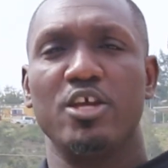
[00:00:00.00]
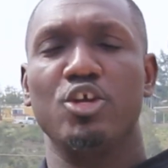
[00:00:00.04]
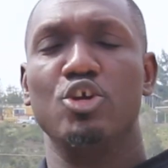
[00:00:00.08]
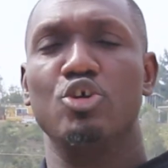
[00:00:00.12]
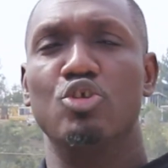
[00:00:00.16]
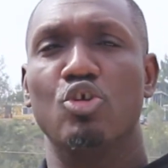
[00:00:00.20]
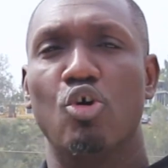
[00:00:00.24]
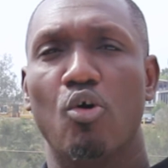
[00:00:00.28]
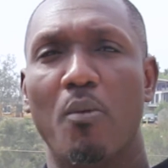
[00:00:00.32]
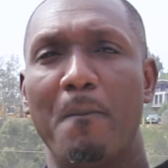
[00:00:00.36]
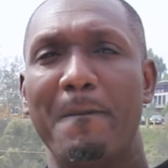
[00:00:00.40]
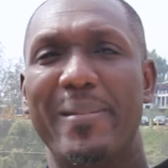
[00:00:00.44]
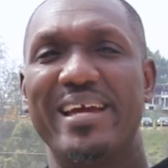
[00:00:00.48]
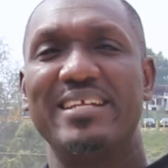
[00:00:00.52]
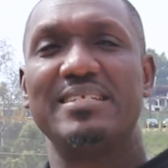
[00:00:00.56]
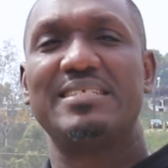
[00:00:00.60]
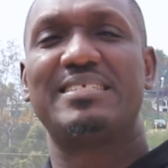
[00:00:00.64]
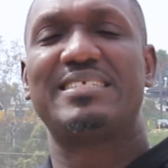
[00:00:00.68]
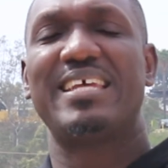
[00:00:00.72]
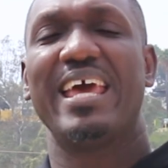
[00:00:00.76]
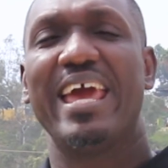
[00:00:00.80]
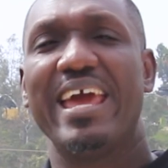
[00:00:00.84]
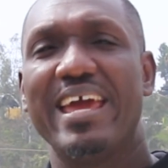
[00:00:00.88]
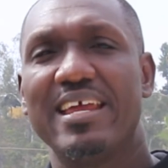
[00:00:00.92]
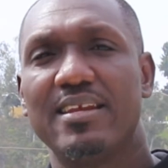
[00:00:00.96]
you know,
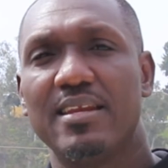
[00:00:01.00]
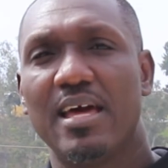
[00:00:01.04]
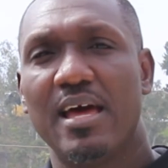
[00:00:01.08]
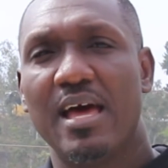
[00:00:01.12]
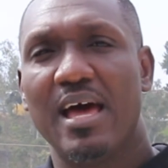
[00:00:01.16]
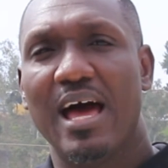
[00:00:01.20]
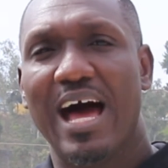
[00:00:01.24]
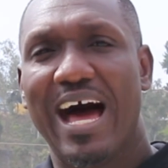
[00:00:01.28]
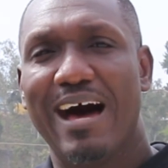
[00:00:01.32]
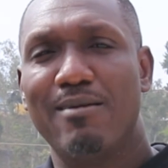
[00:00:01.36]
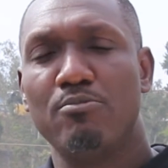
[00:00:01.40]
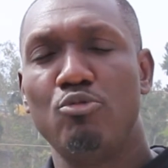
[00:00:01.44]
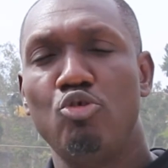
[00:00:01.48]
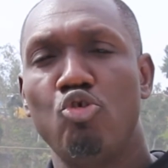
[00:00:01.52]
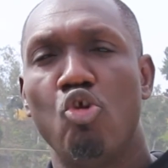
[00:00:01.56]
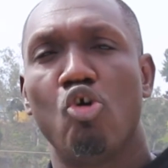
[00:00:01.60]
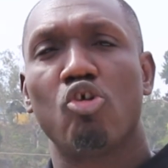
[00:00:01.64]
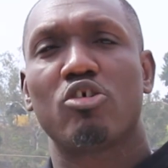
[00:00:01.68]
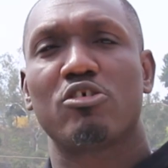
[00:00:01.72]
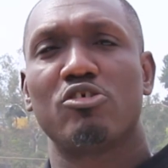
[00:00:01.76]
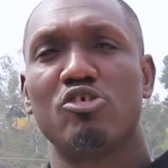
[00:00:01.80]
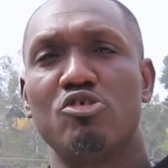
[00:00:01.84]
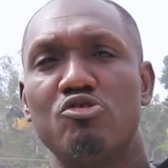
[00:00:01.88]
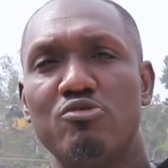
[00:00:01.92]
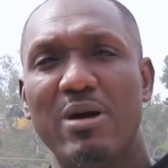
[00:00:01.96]
maintain
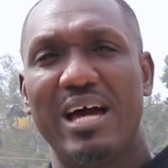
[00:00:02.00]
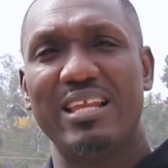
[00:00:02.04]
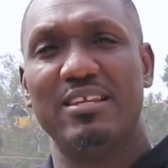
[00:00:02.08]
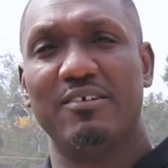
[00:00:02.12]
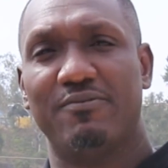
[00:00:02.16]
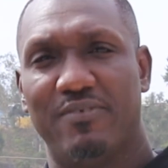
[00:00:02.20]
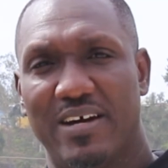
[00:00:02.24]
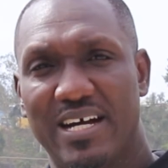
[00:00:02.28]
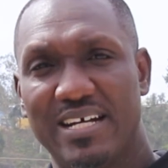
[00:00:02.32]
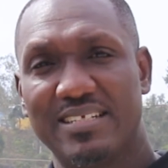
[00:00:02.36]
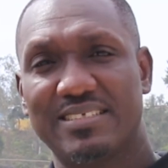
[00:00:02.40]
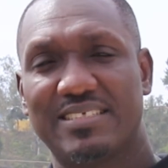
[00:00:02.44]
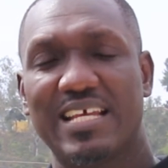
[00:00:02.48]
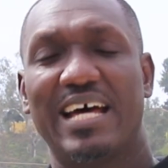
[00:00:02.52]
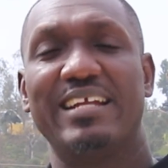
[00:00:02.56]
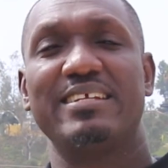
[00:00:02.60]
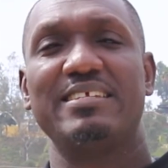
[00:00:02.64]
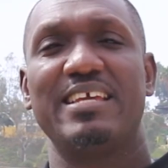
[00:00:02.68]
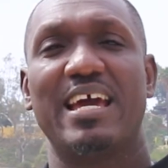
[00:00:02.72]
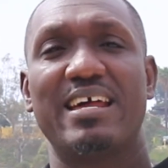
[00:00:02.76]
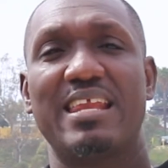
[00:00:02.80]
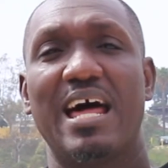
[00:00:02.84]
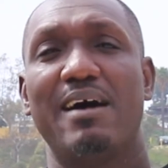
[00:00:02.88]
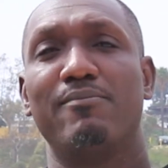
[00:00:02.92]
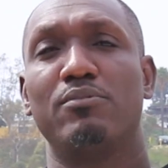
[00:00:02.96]
local relevance and
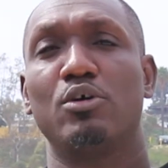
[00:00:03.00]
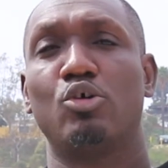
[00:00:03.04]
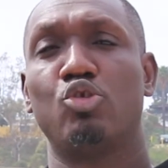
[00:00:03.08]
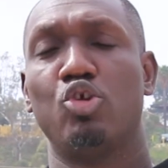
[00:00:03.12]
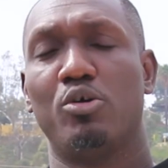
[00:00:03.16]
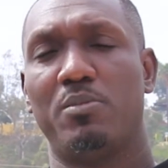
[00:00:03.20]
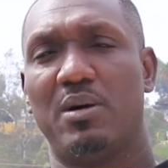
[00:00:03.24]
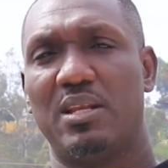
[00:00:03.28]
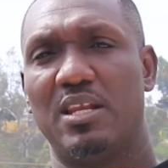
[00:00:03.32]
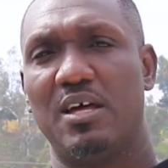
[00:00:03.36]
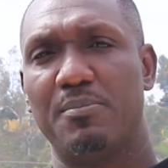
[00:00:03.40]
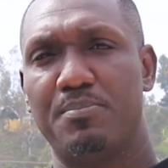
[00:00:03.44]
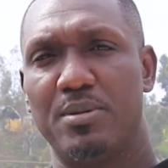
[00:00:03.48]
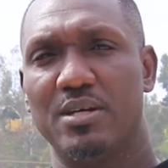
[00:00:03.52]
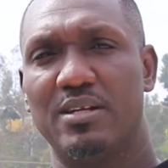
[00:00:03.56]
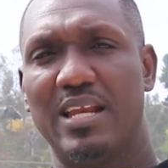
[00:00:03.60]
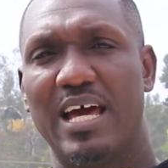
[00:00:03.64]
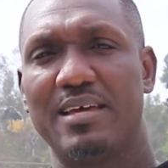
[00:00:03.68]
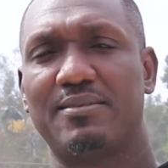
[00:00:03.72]
yet have a global appeal?